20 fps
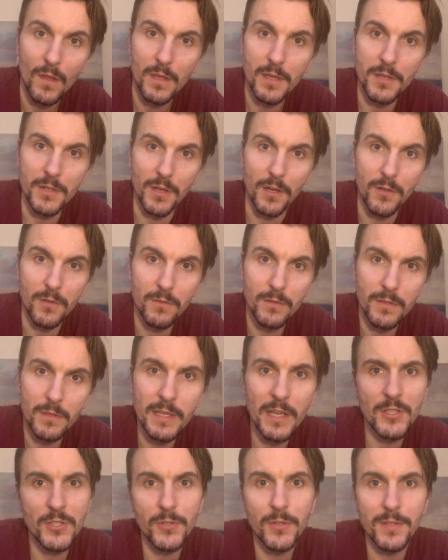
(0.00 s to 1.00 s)
You know,
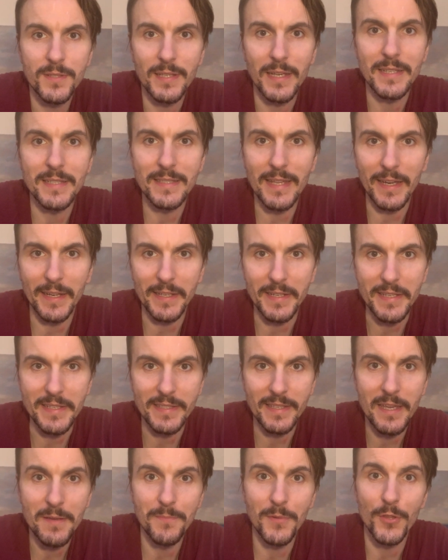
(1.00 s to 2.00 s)
yes, you could say
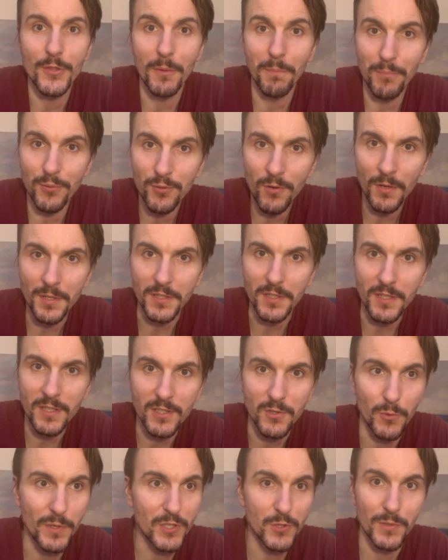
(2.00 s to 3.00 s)
sterilisé, but the
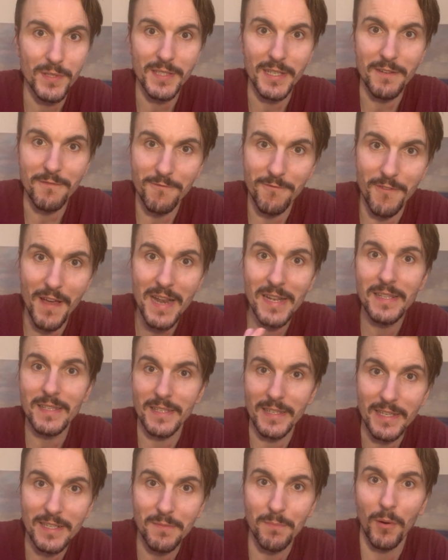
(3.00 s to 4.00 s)
product, which was
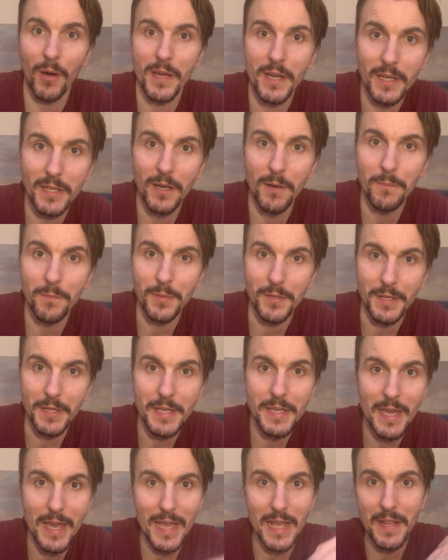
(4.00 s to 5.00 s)
invented by a
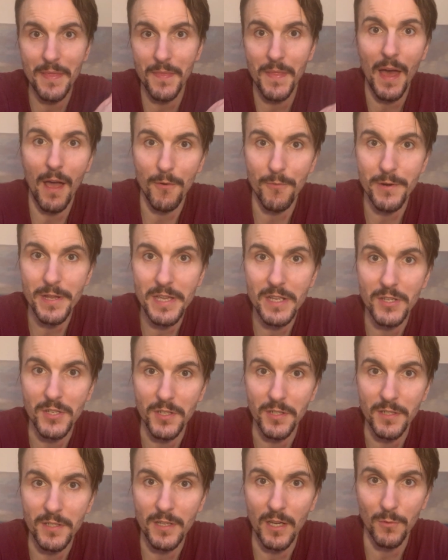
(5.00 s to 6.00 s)
company in that
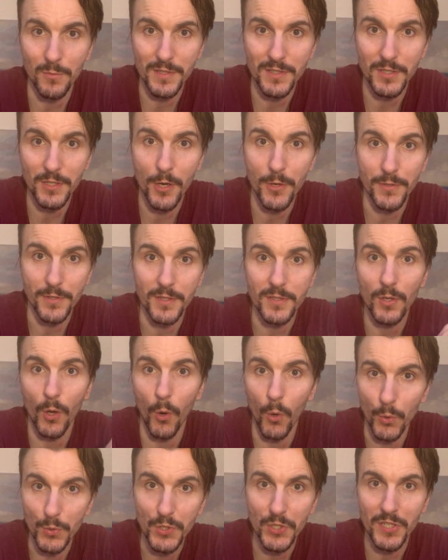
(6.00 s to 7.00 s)
region and was known as
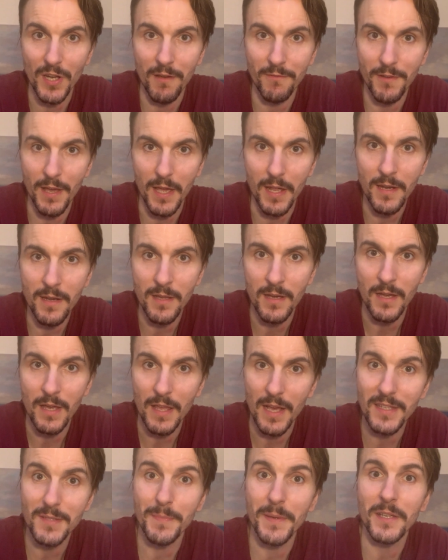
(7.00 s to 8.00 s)
eau de Javel,
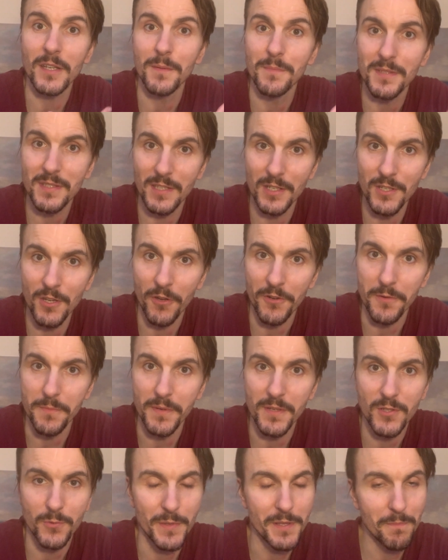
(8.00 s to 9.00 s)
has become
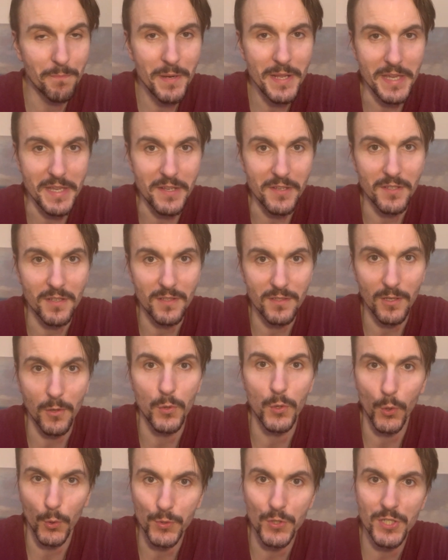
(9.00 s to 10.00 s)
synonymous with bleach. So
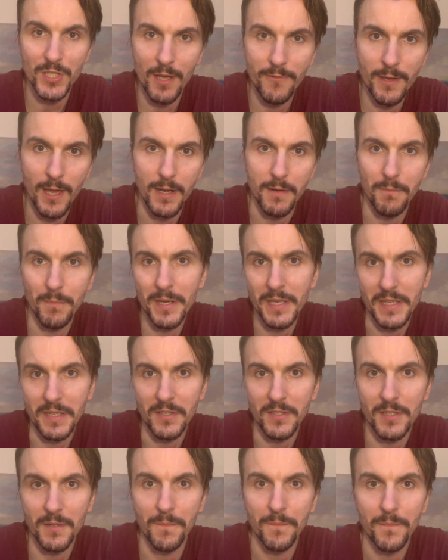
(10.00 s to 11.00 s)
l'eau de Javel,
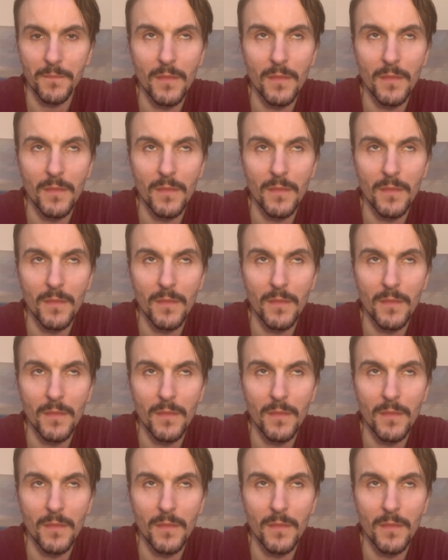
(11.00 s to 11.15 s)
bleach.